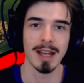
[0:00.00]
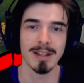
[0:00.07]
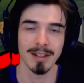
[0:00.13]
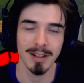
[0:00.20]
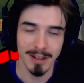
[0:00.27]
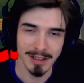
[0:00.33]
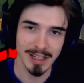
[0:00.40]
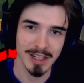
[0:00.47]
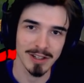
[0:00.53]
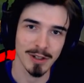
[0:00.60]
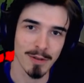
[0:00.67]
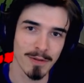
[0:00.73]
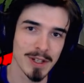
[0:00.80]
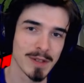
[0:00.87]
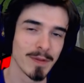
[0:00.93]
And the last
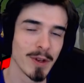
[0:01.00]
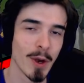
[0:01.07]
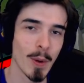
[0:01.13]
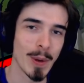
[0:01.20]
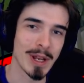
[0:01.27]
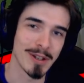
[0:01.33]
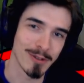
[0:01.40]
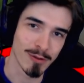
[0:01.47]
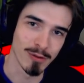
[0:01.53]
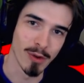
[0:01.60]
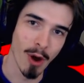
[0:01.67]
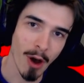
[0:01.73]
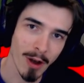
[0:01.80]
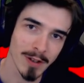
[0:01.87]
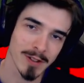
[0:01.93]
keystone for this video is
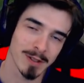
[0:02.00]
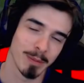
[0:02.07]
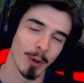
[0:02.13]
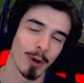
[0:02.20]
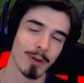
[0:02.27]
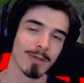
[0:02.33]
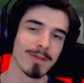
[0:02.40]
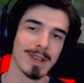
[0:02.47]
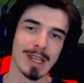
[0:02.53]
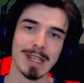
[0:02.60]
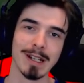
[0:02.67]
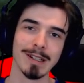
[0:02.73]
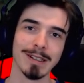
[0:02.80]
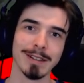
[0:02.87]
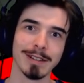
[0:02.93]
Grasp of
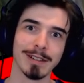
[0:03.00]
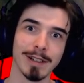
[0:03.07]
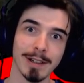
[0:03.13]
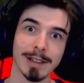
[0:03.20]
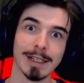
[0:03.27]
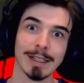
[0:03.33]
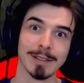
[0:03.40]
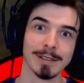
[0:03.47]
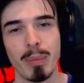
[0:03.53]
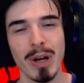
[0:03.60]
the Undying.